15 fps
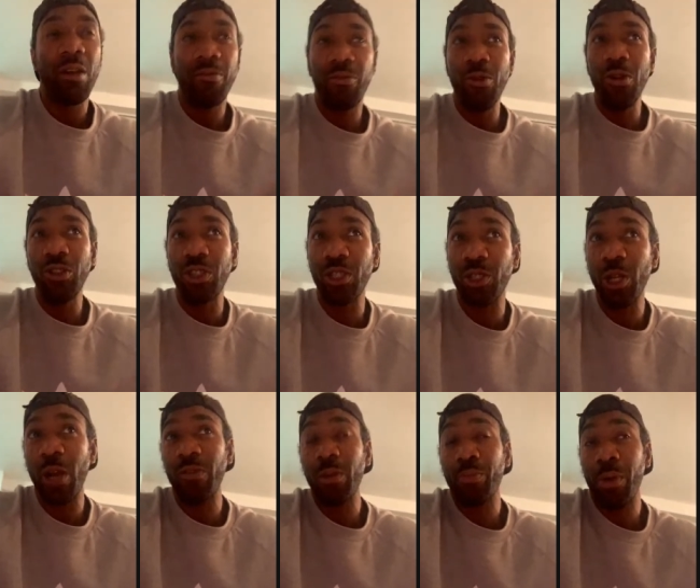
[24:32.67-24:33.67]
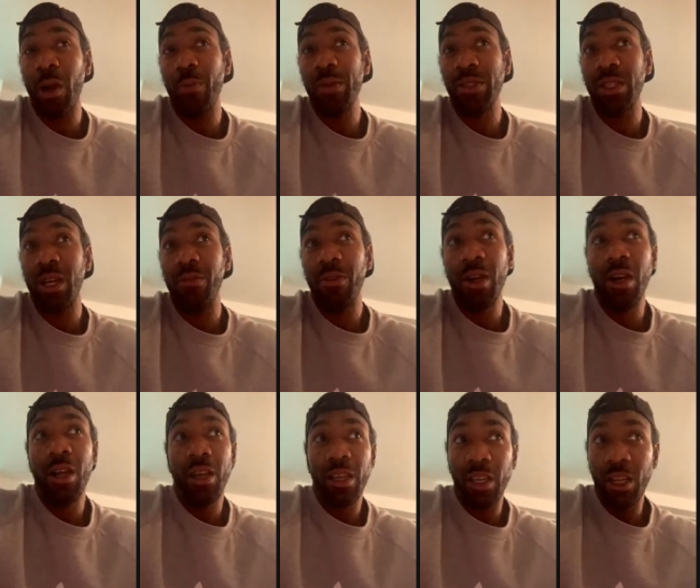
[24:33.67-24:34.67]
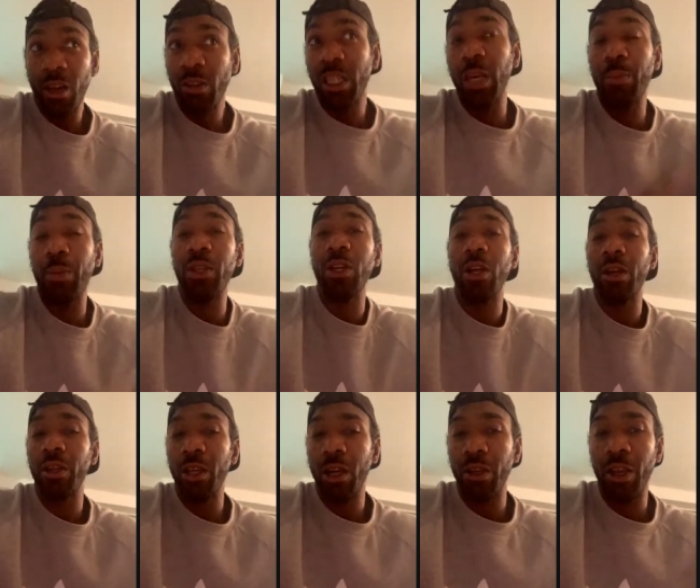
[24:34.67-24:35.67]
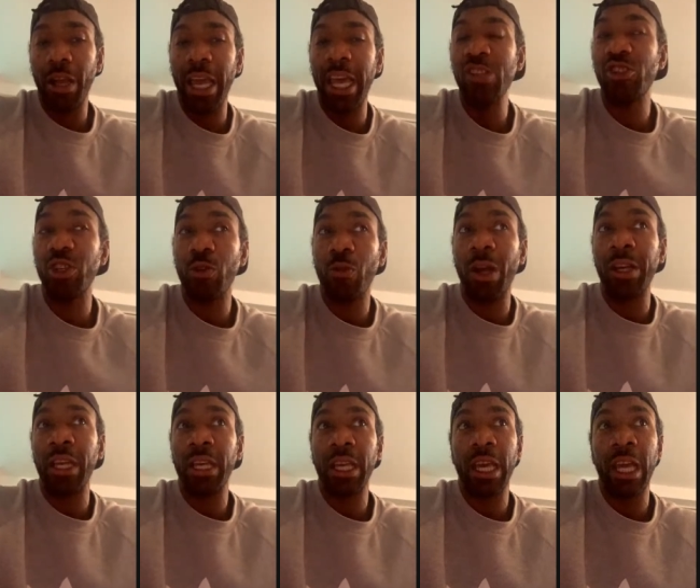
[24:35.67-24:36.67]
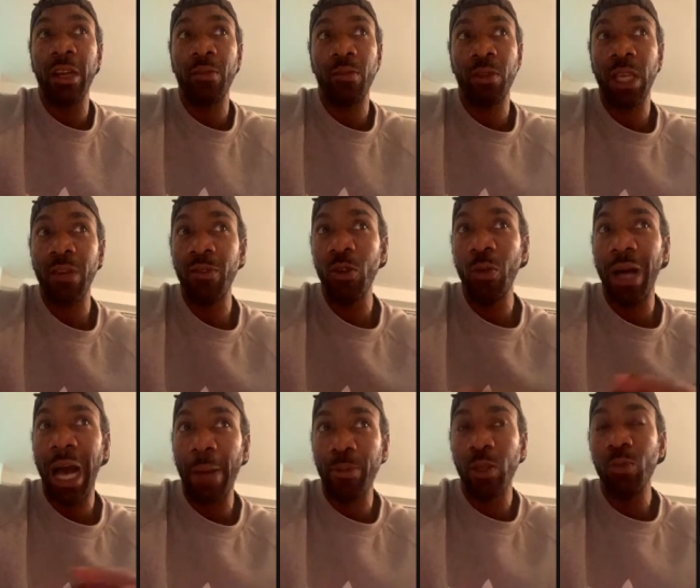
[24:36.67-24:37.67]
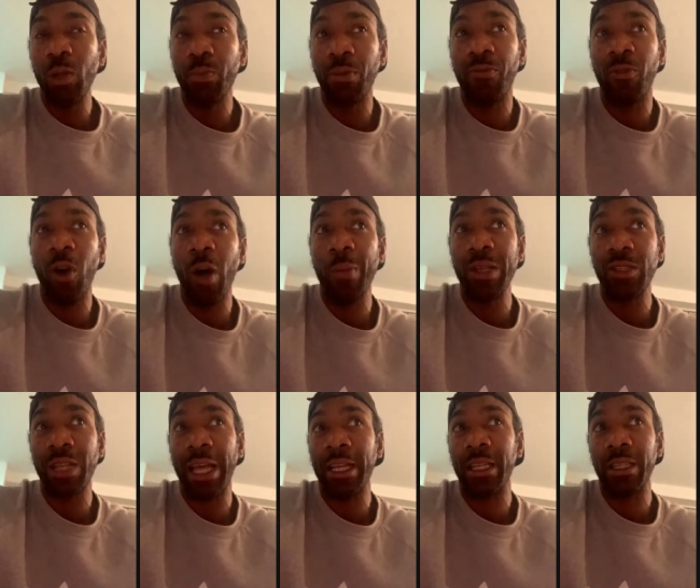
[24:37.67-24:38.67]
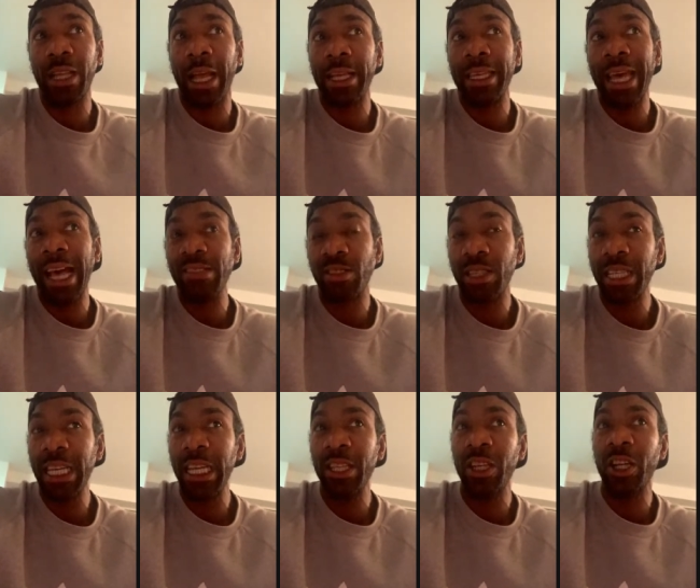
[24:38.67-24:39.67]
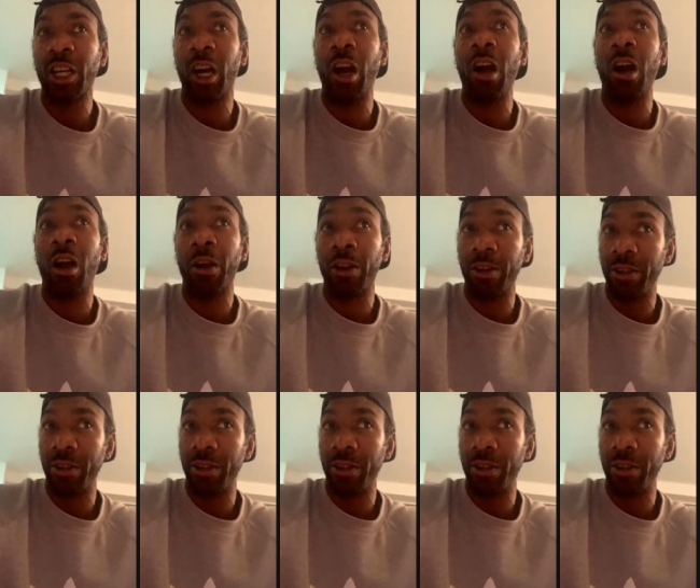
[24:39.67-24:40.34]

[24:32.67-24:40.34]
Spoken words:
Food should serve the purpose of, you know, keeping your engine running and giving you optimal performance, like gasoline in a car.